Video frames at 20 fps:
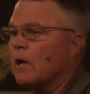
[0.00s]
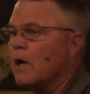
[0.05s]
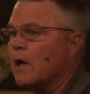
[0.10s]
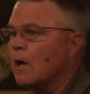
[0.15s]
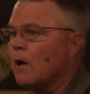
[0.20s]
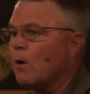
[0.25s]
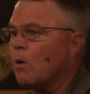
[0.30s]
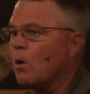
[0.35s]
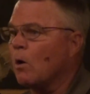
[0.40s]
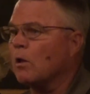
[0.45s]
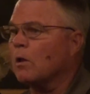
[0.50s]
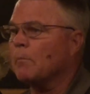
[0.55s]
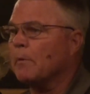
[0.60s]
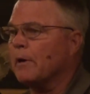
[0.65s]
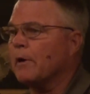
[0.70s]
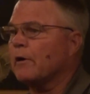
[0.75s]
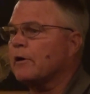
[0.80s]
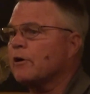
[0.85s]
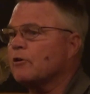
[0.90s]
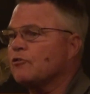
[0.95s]

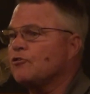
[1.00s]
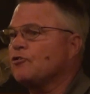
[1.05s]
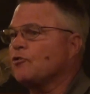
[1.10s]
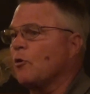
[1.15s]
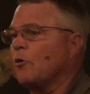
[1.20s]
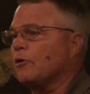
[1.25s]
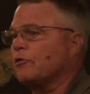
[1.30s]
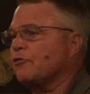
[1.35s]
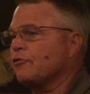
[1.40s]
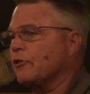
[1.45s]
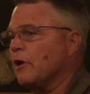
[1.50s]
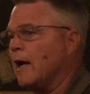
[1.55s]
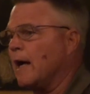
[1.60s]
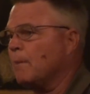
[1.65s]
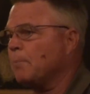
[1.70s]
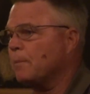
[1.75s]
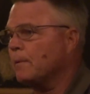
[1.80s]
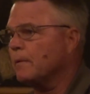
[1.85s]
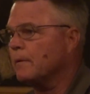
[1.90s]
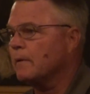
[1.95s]
All-American
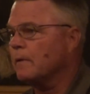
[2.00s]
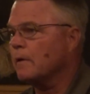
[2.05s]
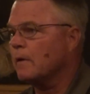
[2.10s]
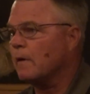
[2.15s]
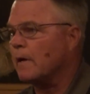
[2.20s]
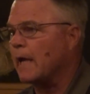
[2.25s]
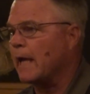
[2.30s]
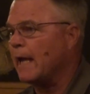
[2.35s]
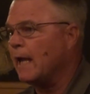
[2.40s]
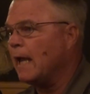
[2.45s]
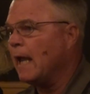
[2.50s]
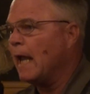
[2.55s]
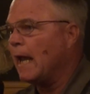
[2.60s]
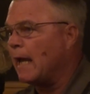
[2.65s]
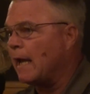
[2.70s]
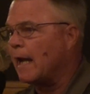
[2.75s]
shortstop, okay?